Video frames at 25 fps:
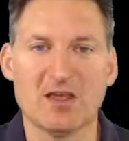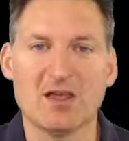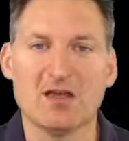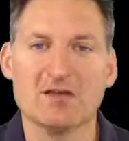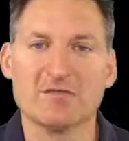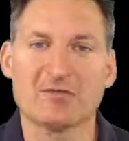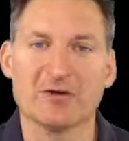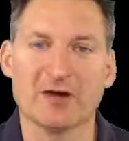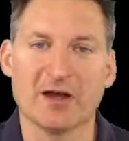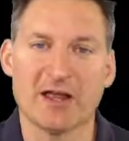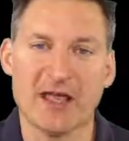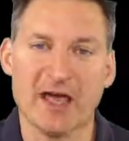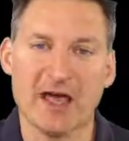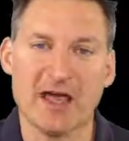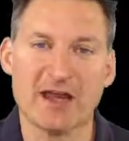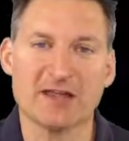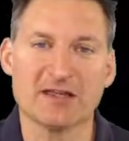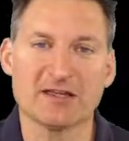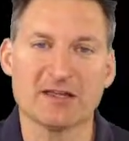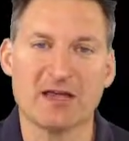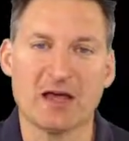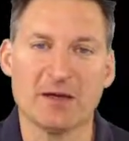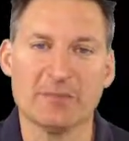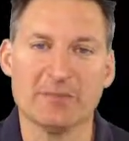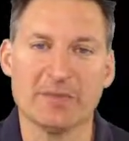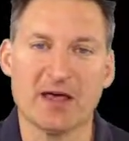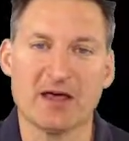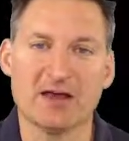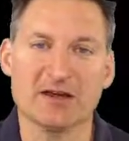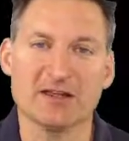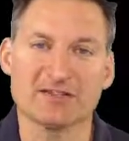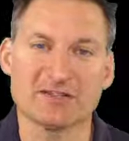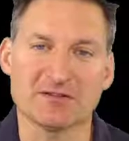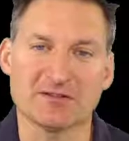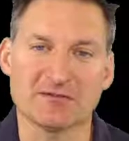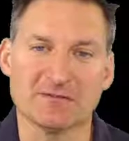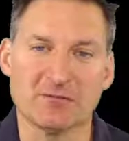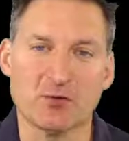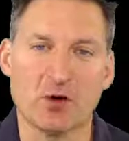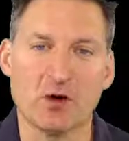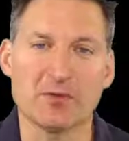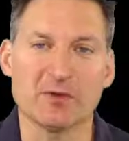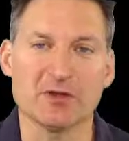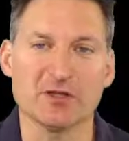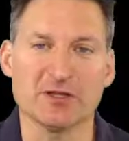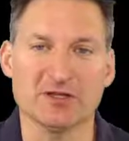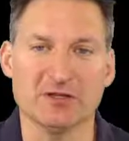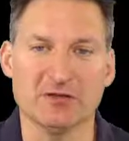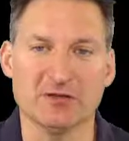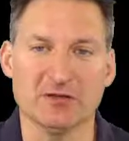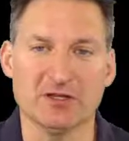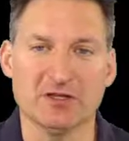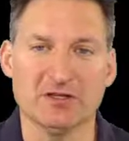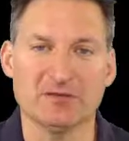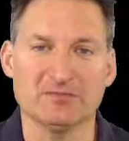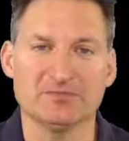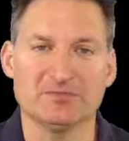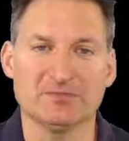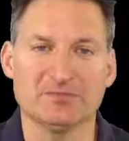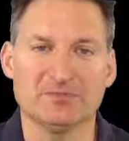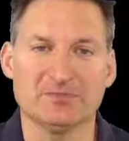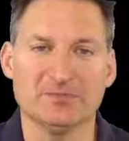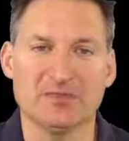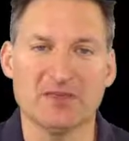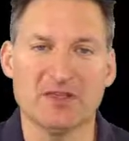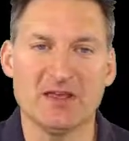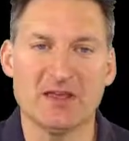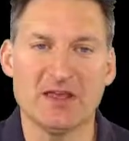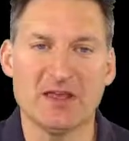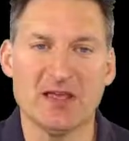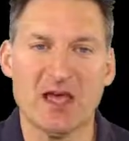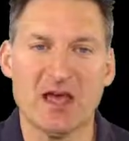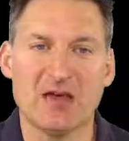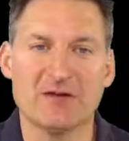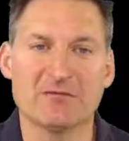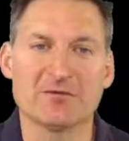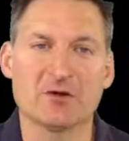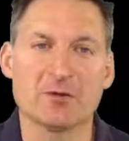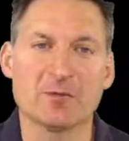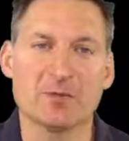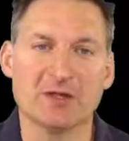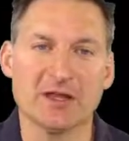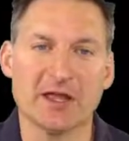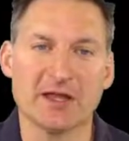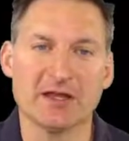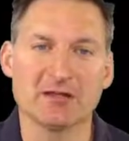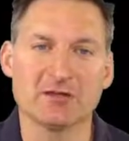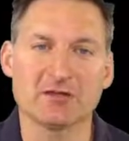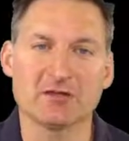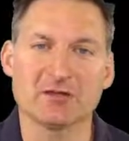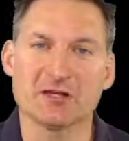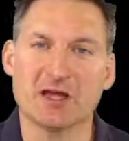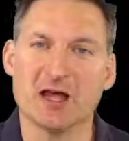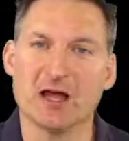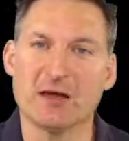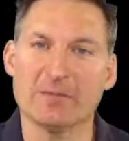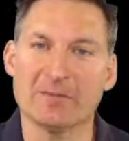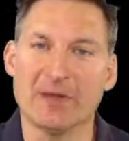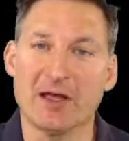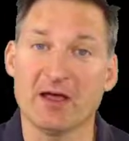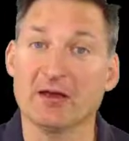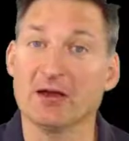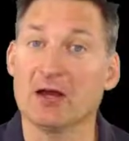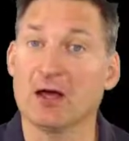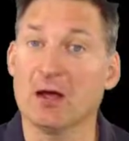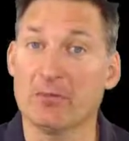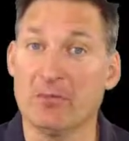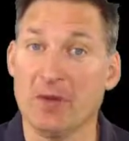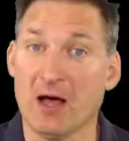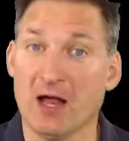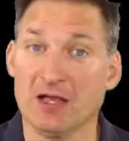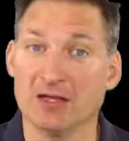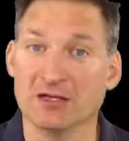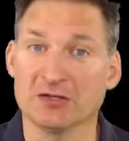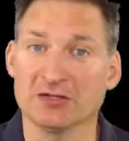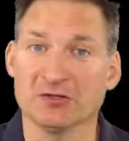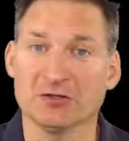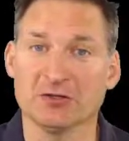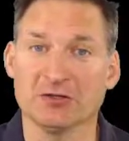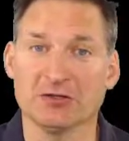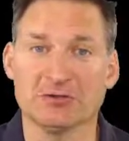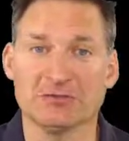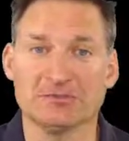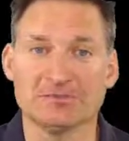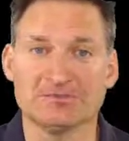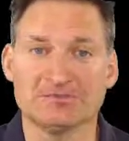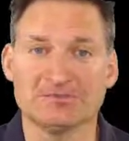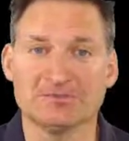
For an ionic compound, it's a formula unit, and for a molecular compound, a molecule.